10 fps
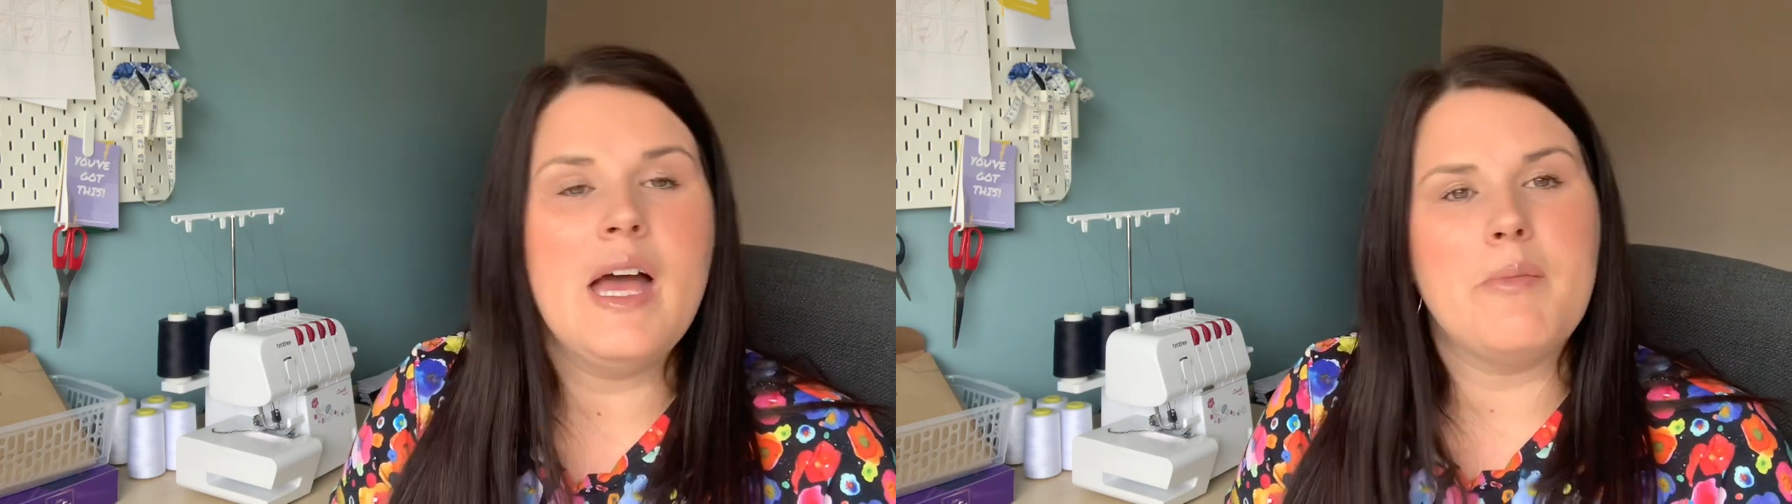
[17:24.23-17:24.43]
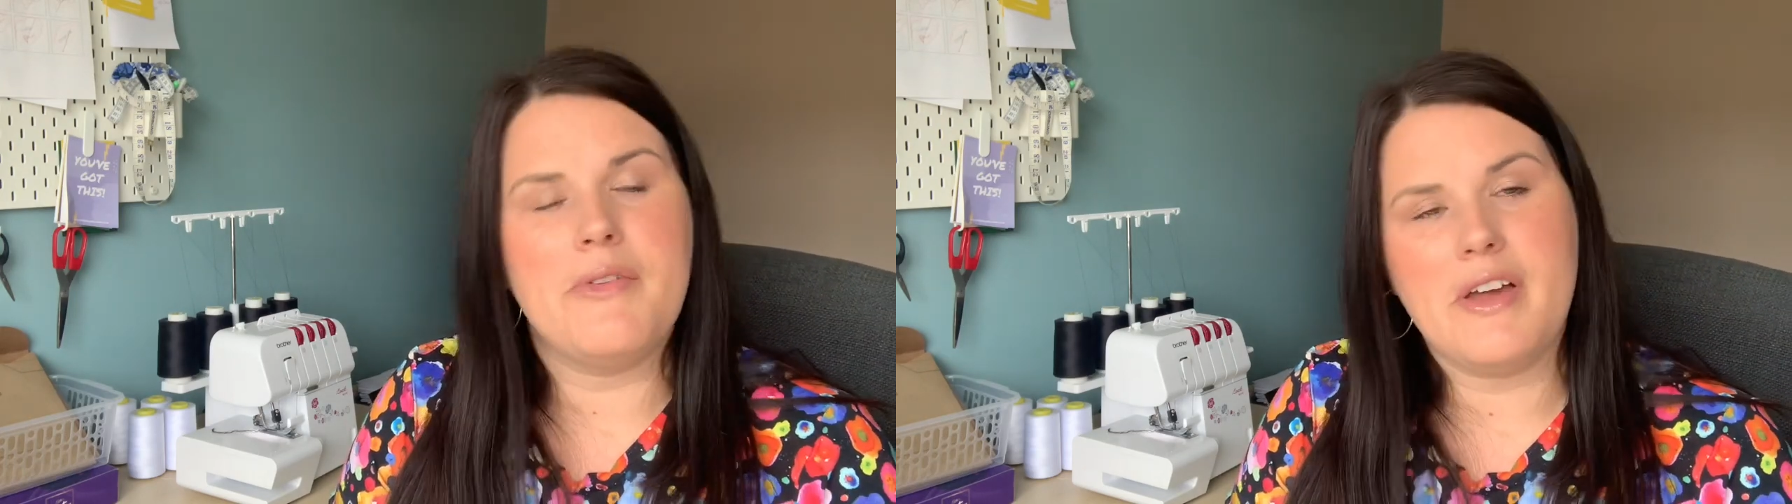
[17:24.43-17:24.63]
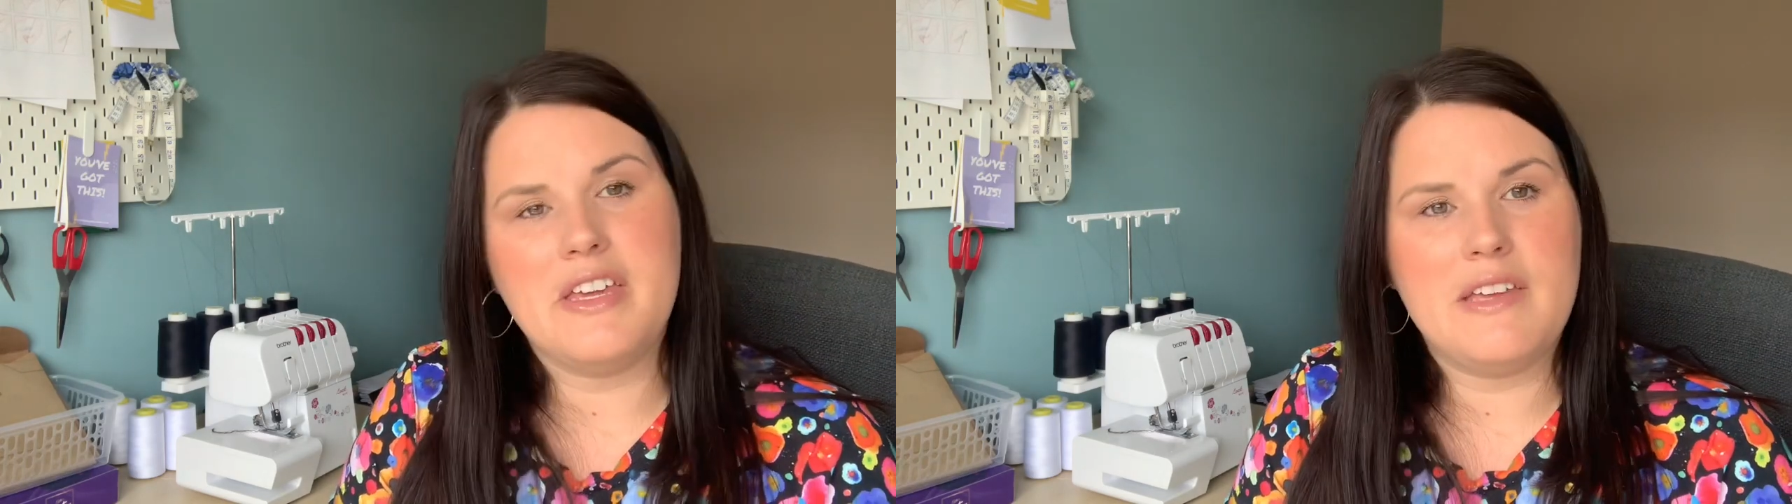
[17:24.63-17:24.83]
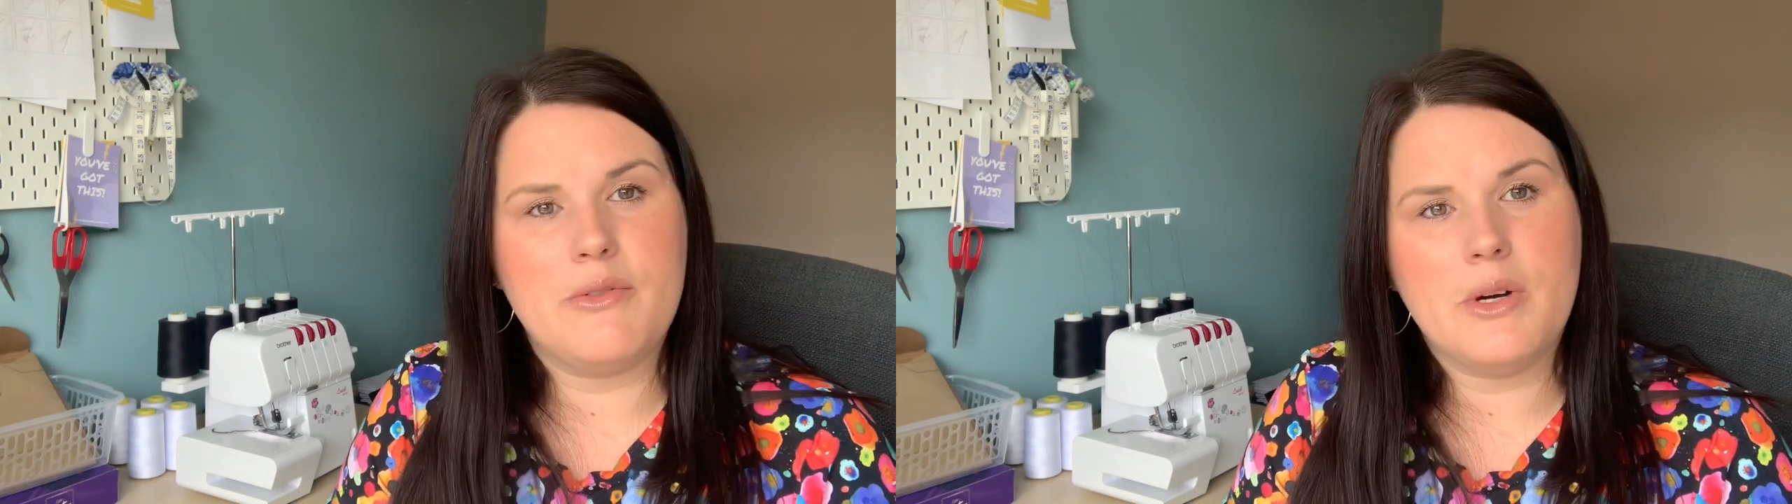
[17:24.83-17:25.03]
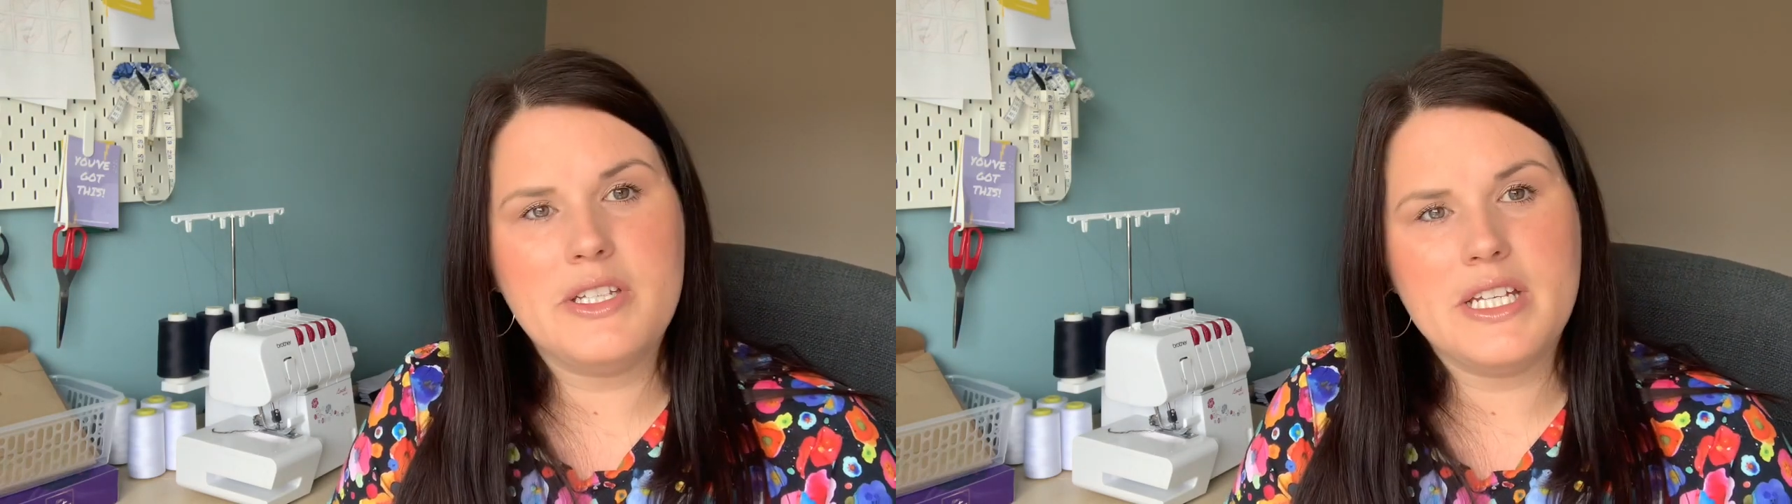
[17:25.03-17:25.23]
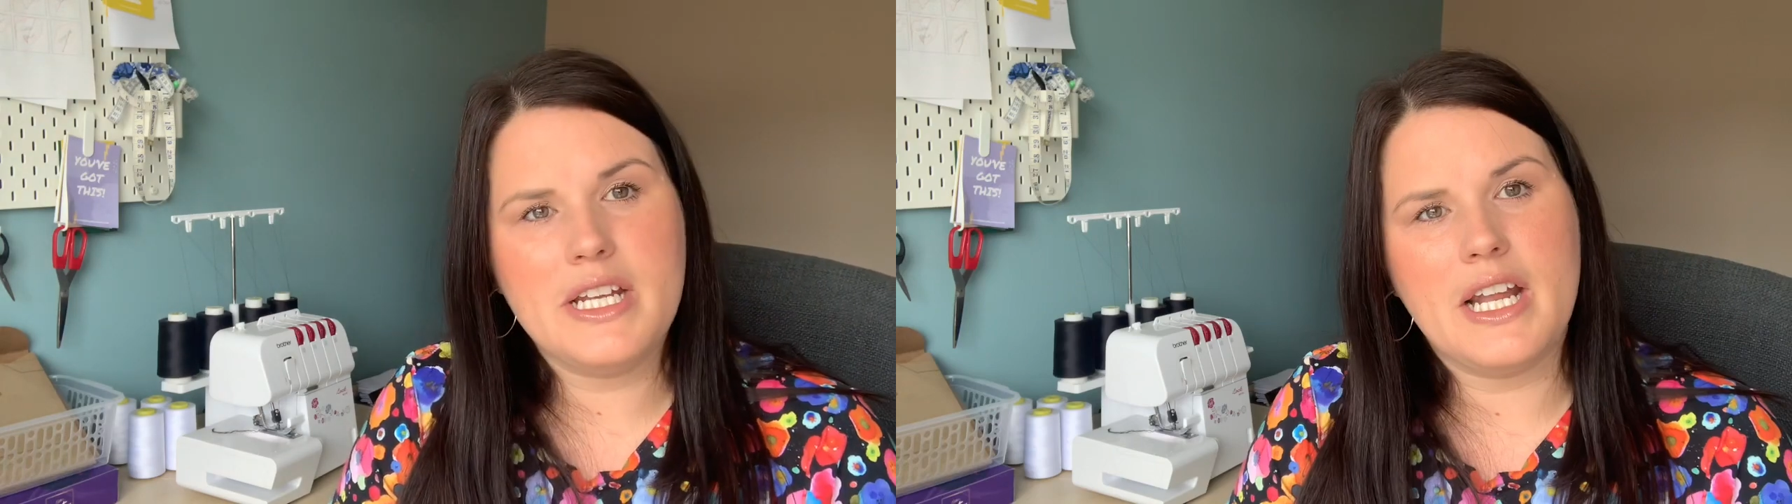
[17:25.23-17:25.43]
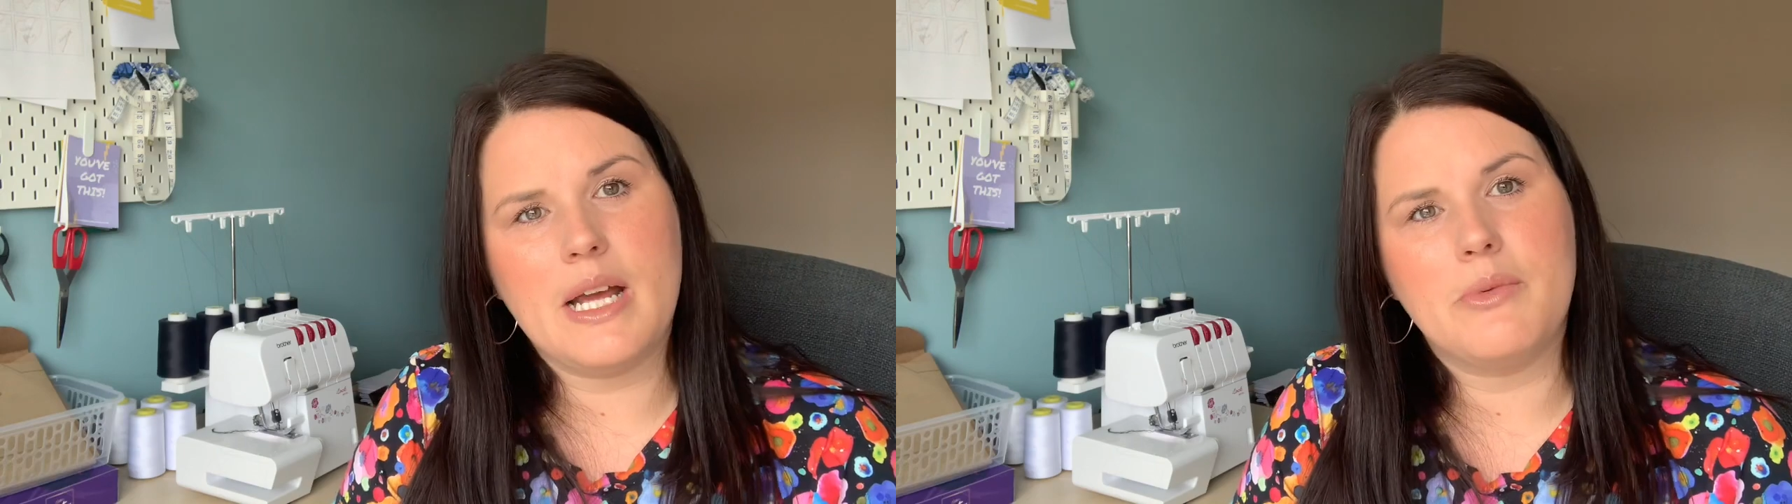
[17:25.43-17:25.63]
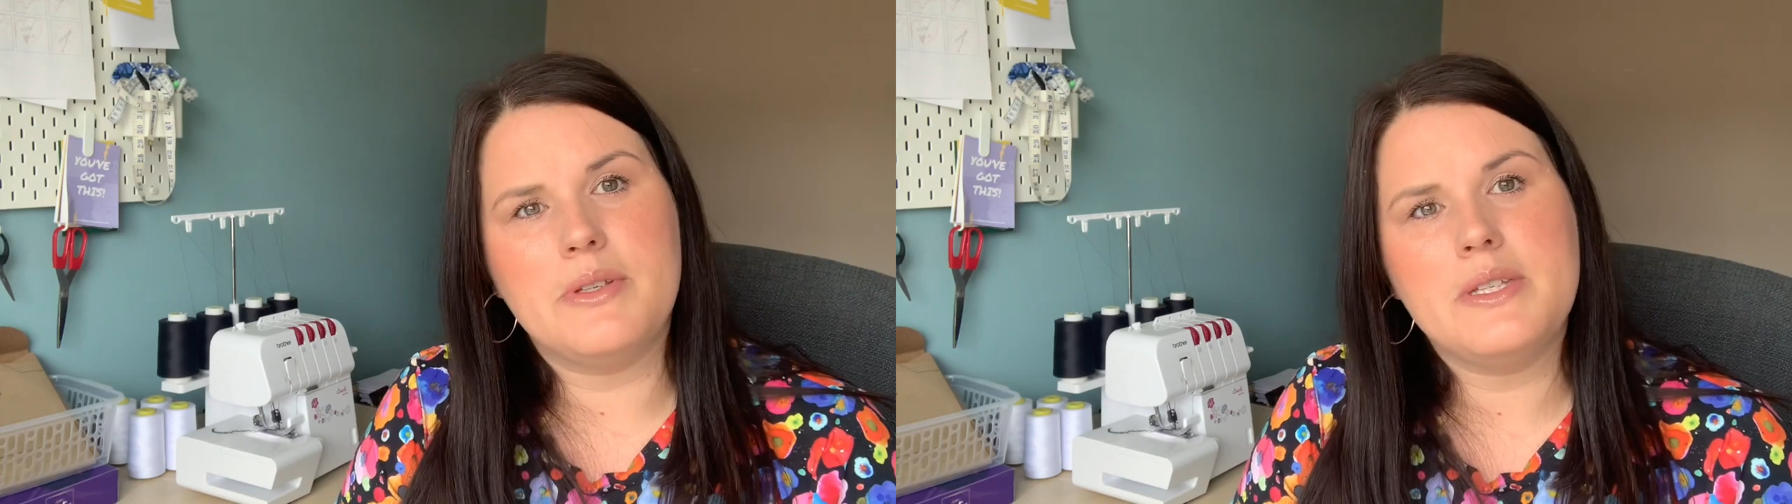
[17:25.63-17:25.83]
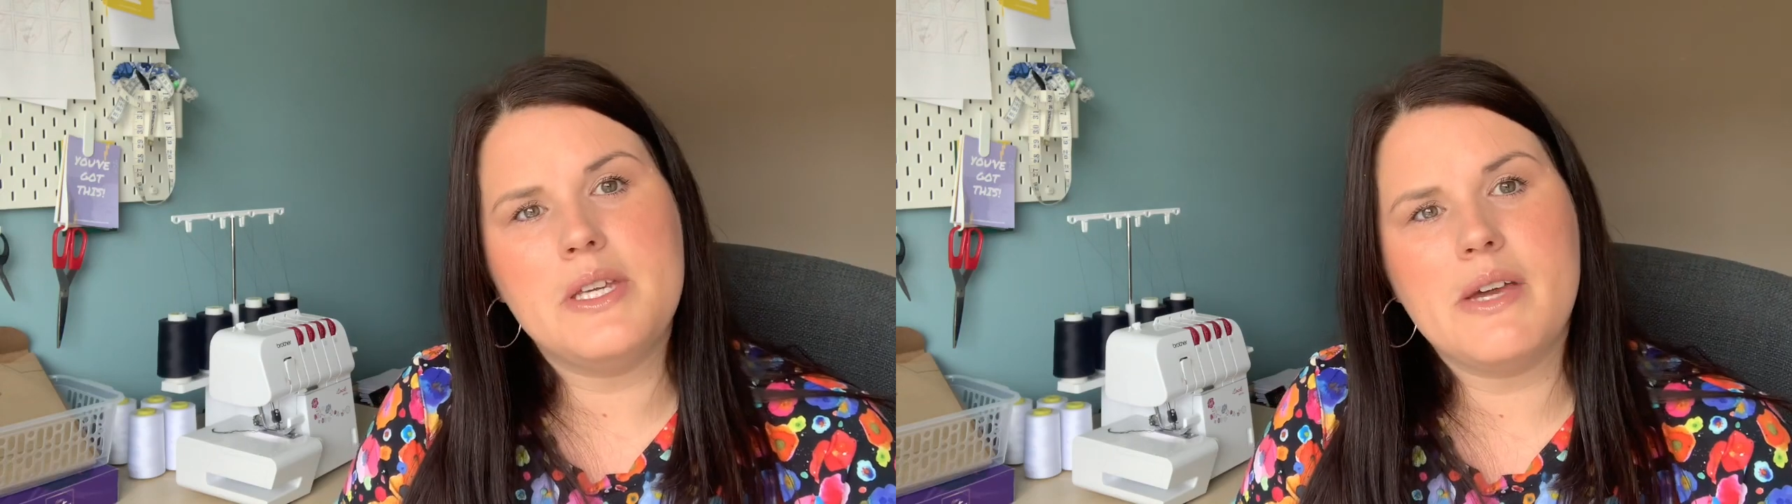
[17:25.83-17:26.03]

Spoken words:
But thank you for watching, and I will see